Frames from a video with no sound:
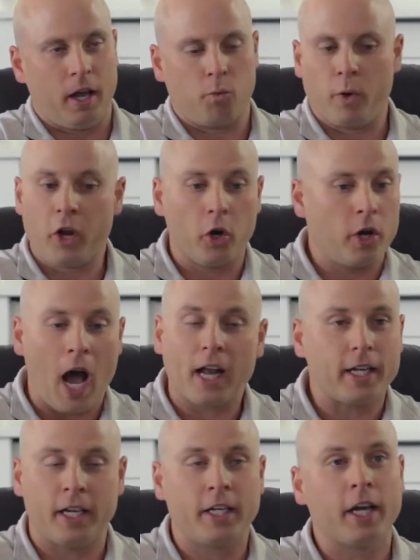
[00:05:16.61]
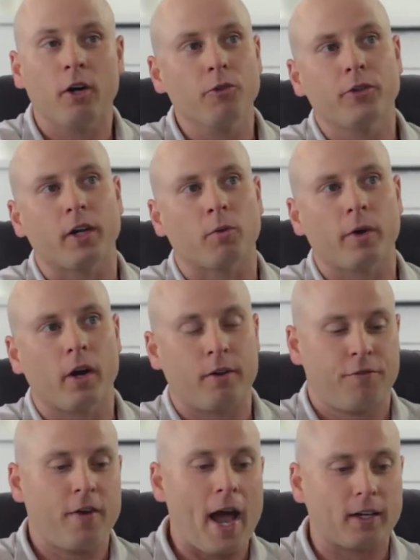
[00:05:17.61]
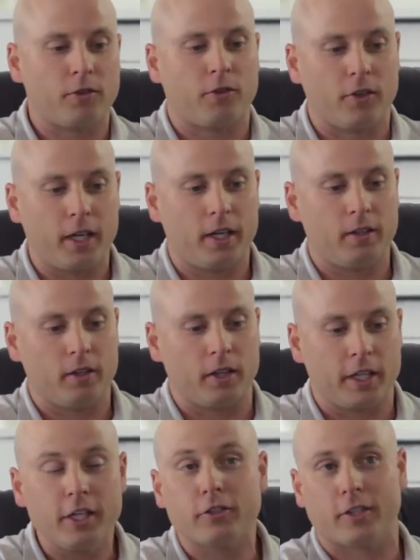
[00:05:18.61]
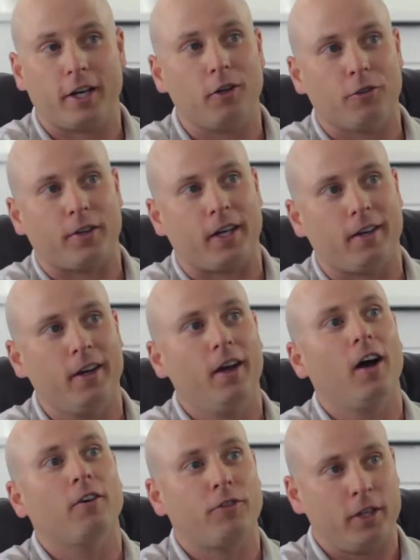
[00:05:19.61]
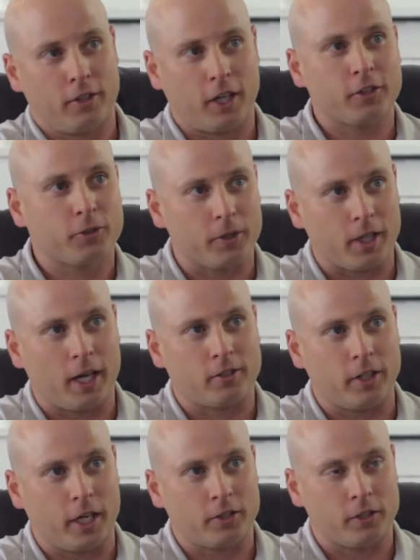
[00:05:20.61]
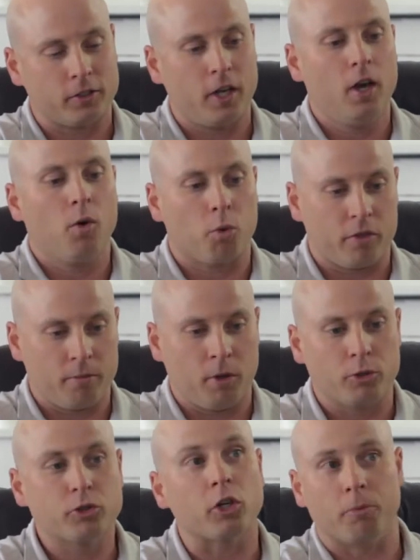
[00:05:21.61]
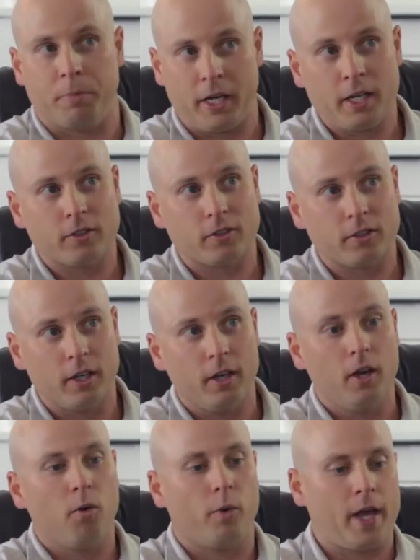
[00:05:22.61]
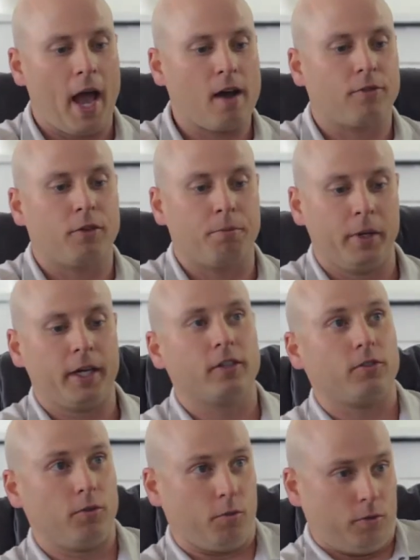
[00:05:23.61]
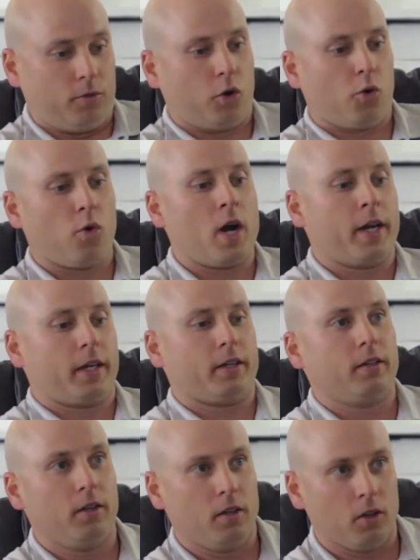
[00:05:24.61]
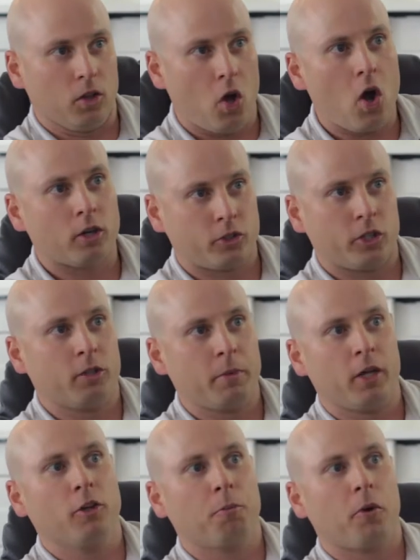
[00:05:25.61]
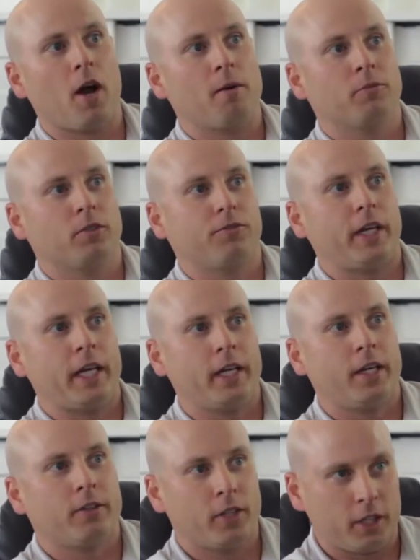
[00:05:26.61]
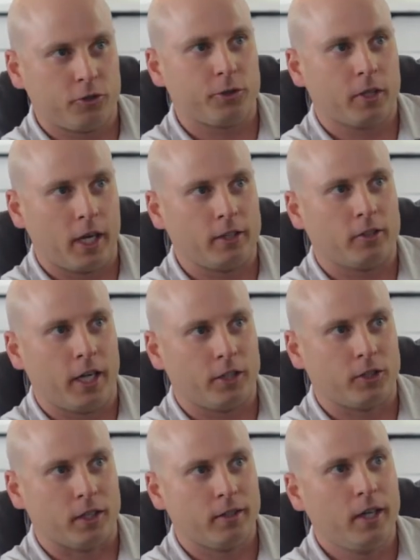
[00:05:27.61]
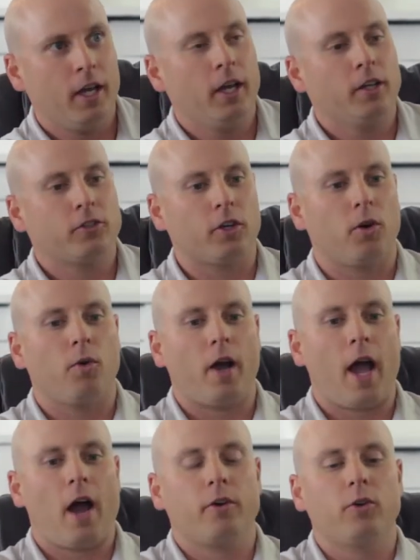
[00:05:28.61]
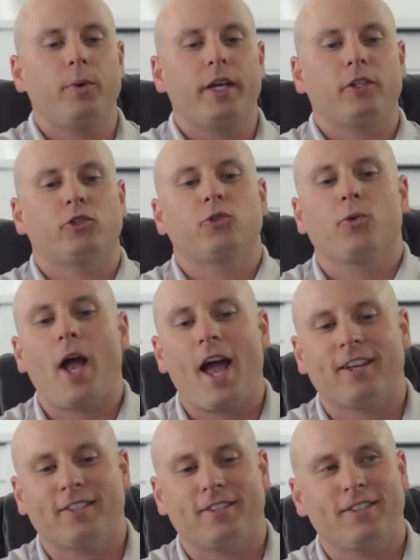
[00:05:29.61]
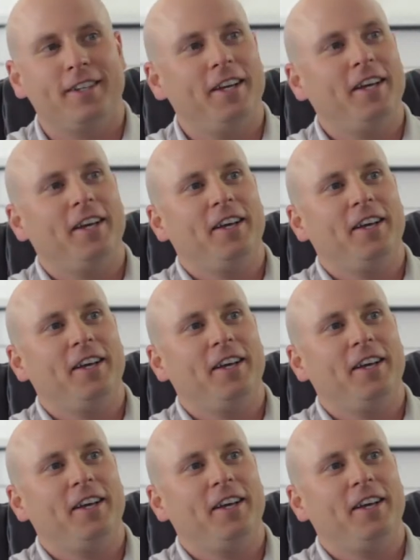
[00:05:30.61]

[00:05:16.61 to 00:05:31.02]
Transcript: and we are not any healthier. We're, in fact, the least healthy of the industrialized nations. We're the most obese. We have the biggest chronic long term health problems of any industrialized nation. So, how do we address